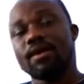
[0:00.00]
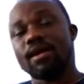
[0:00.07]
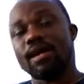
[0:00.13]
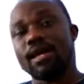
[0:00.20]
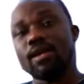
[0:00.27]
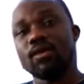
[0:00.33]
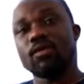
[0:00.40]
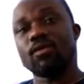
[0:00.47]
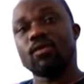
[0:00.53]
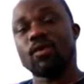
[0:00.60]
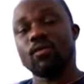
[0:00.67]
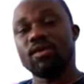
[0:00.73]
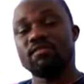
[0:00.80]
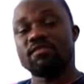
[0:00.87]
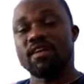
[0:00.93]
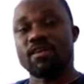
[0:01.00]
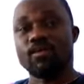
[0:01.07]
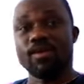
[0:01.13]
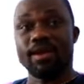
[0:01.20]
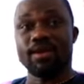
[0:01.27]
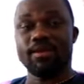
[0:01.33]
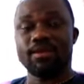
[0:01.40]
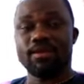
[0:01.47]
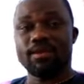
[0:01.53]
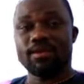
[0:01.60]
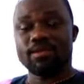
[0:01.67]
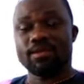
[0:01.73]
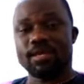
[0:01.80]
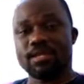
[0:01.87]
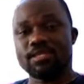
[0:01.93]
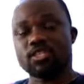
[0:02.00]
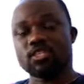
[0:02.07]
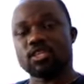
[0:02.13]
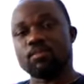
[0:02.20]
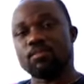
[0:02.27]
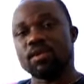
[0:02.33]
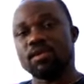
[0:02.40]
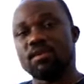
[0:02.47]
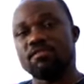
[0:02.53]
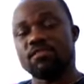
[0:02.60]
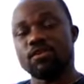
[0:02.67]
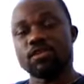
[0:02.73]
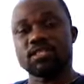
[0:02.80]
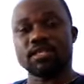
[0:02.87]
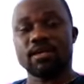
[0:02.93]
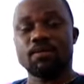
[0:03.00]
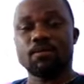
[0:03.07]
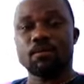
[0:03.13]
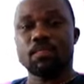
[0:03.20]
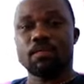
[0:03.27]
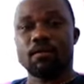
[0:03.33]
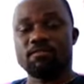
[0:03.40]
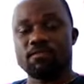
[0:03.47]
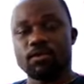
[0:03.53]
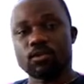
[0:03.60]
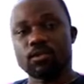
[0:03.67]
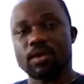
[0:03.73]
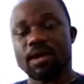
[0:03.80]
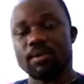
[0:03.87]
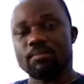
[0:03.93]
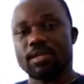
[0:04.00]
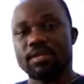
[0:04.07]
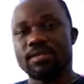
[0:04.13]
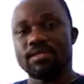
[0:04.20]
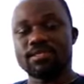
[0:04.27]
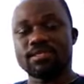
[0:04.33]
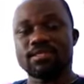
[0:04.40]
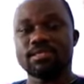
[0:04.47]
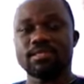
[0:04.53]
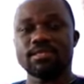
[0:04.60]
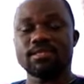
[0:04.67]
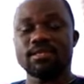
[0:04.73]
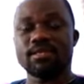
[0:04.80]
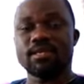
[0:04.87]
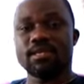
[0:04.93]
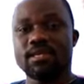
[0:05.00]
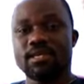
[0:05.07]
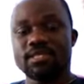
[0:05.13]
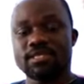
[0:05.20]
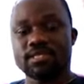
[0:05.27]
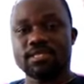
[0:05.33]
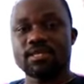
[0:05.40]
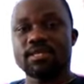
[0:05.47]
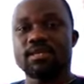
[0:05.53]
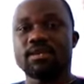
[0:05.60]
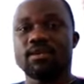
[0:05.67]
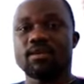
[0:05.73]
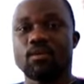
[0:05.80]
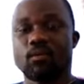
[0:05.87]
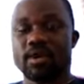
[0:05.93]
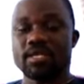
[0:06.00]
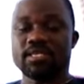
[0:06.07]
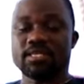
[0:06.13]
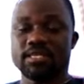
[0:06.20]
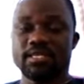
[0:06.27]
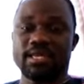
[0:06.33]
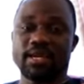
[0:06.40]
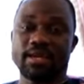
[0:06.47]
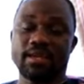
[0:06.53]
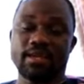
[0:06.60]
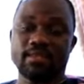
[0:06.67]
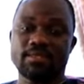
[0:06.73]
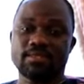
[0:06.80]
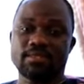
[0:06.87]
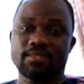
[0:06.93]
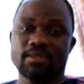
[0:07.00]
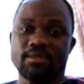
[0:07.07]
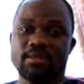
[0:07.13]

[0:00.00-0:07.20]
and knowing very well that shaping the future of what will happen in this city is greatly in their hands.